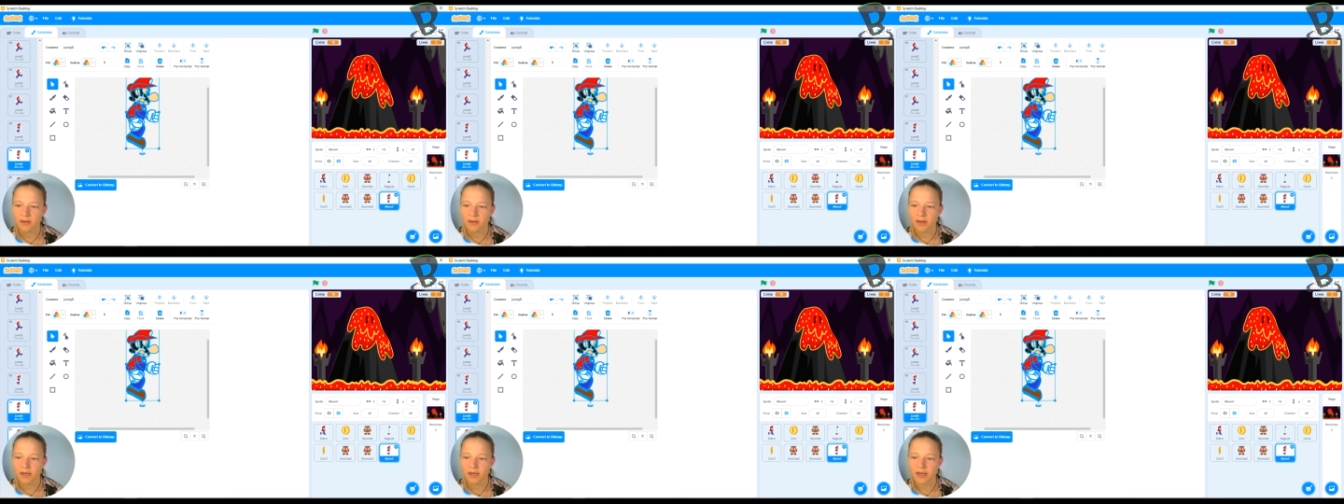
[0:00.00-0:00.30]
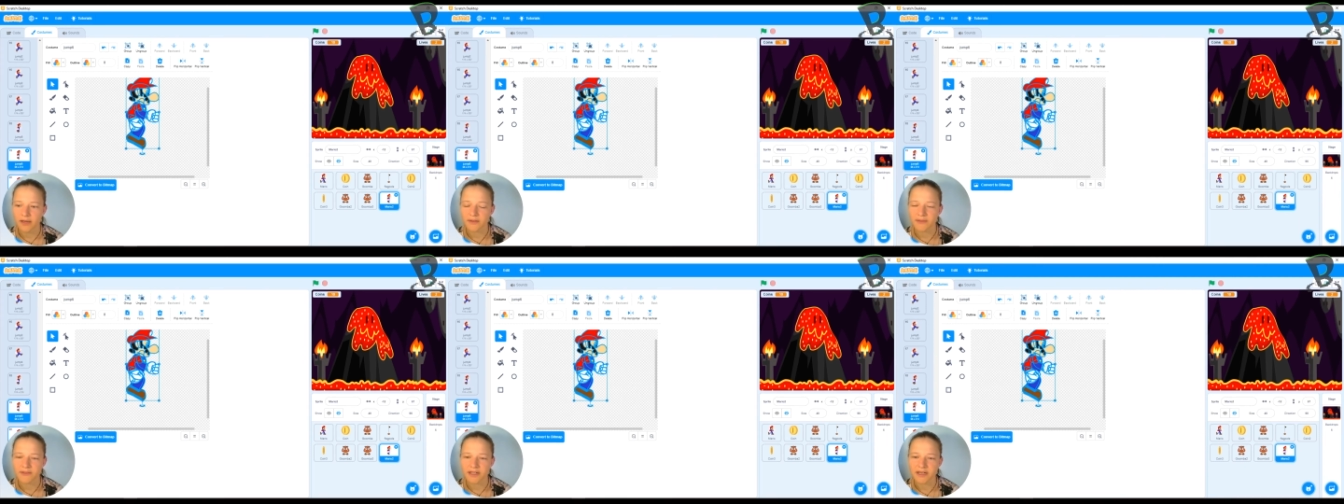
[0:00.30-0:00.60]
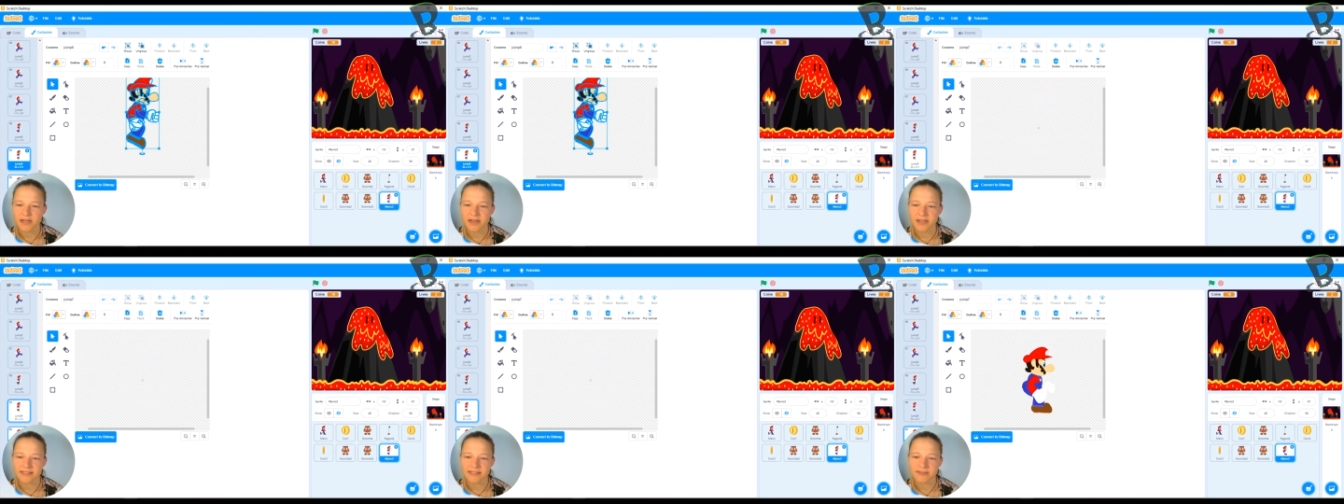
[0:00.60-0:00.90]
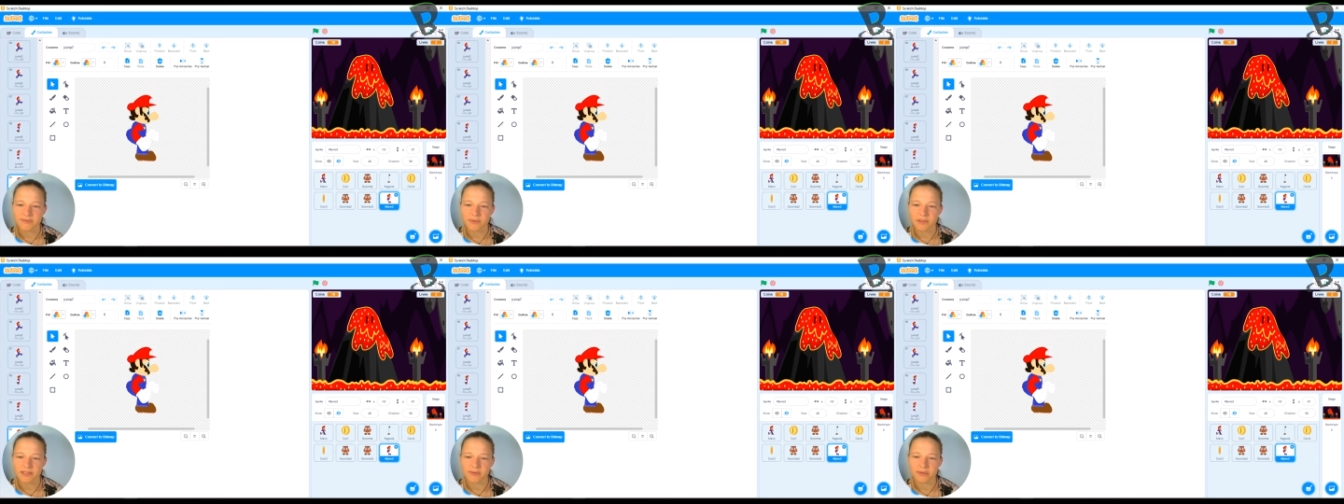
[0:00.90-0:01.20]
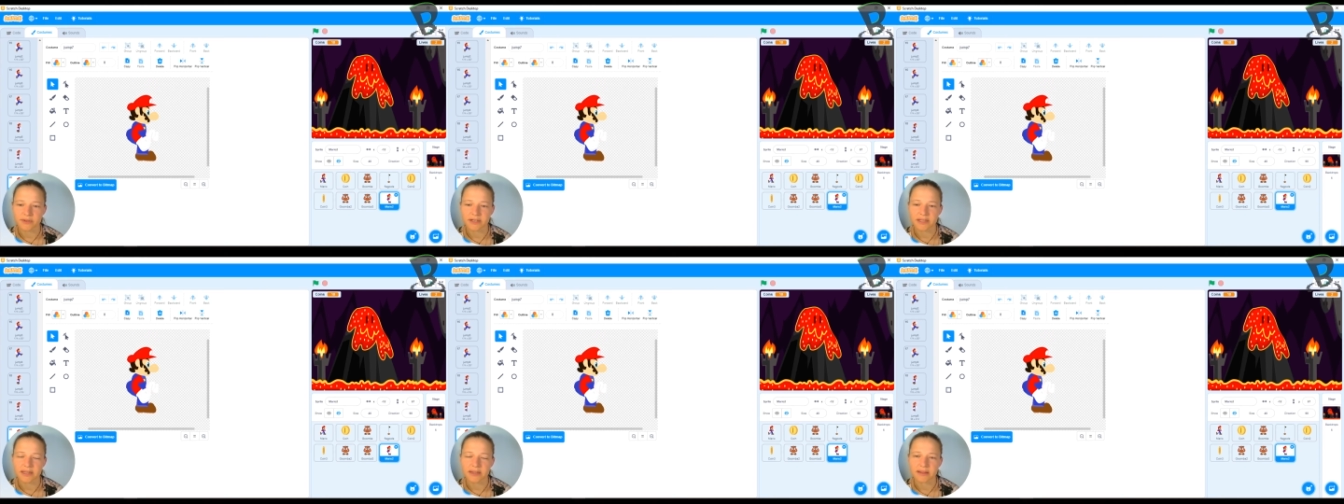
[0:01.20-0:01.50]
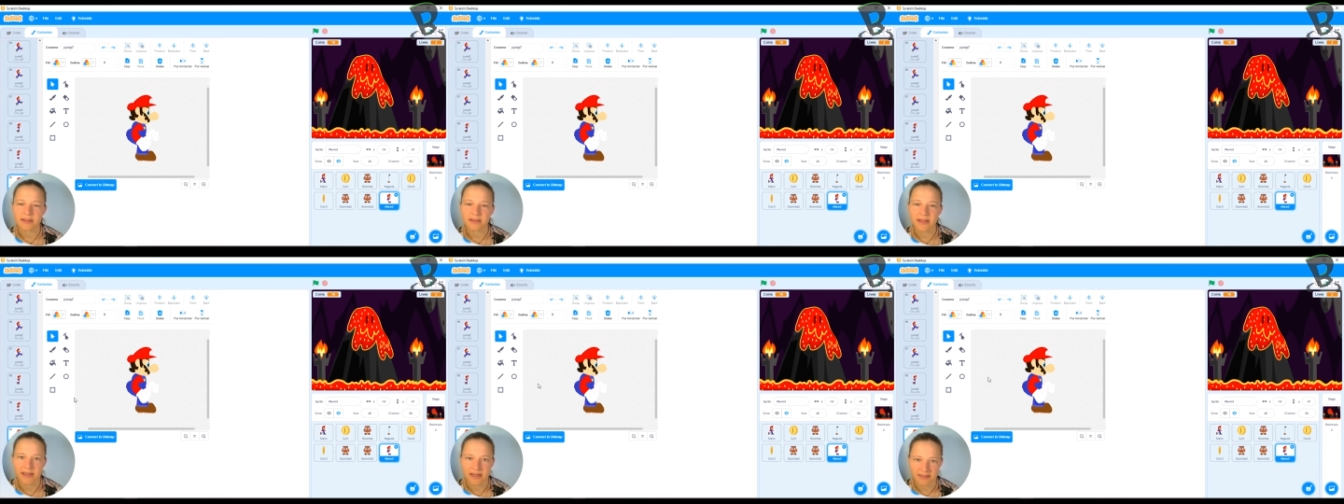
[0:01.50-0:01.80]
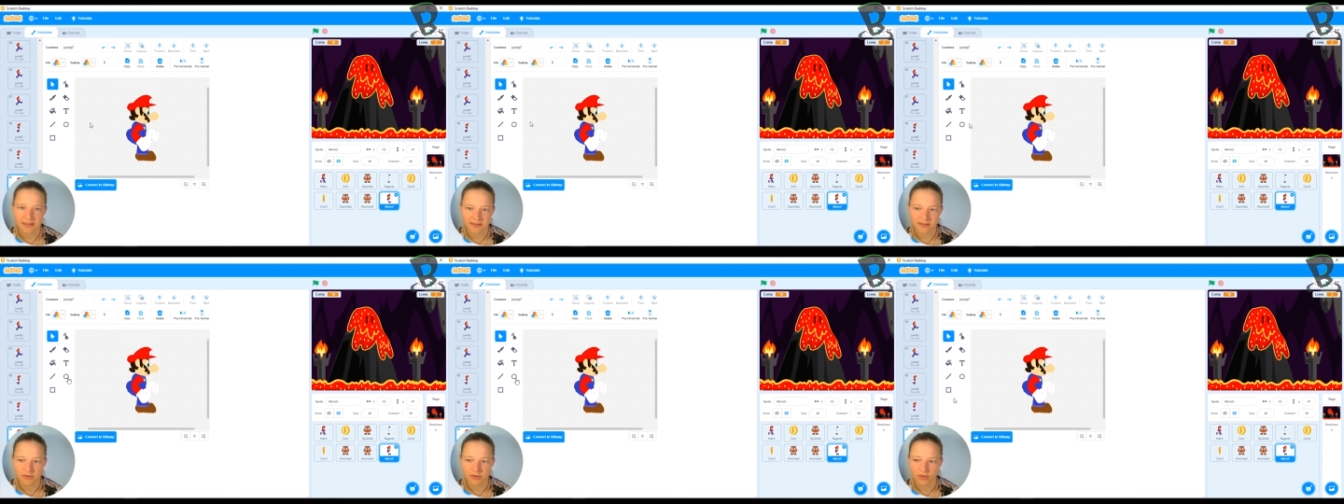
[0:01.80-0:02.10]
And then the next one is where he
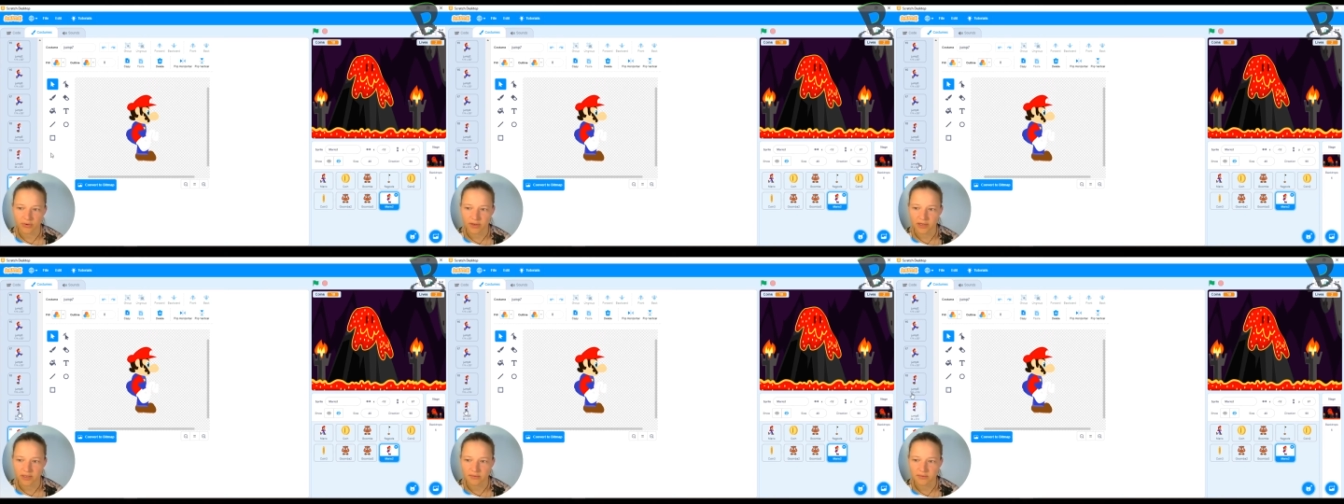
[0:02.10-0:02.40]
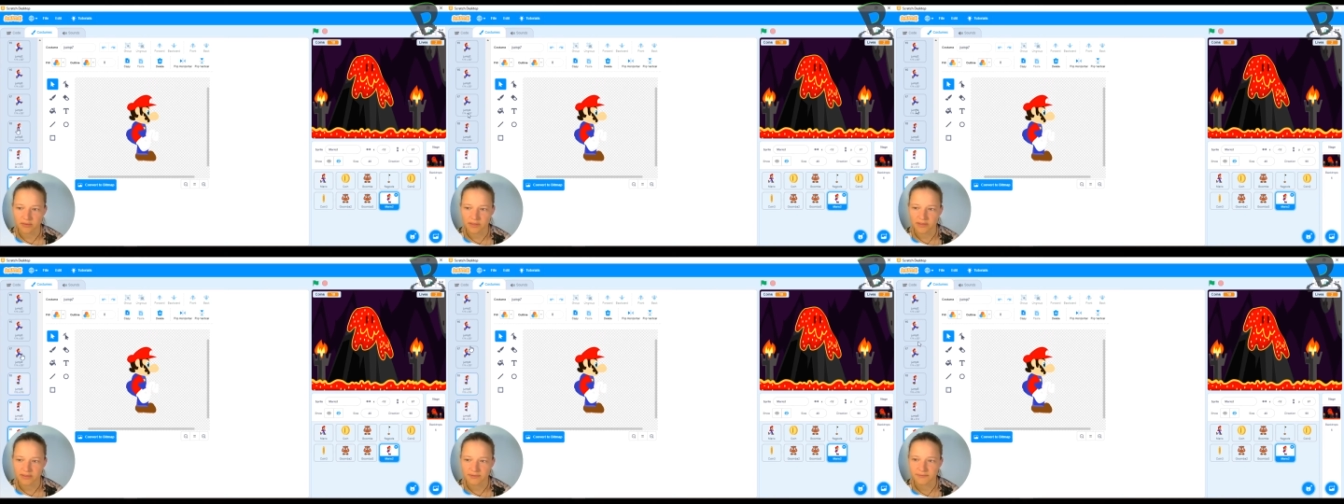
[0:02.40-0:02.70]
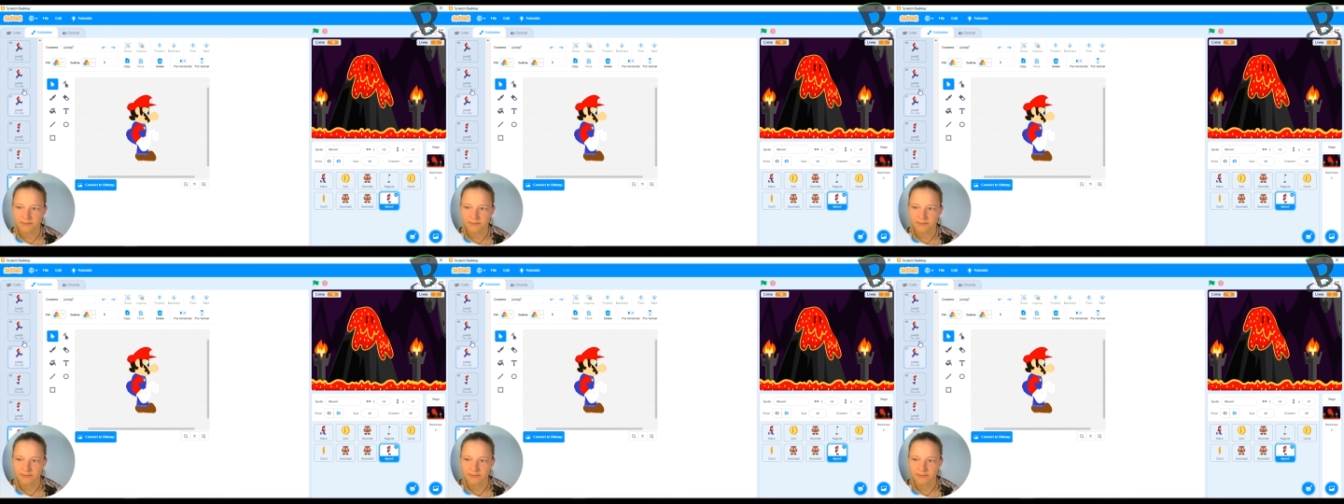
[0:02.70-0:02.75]
lands on the ground.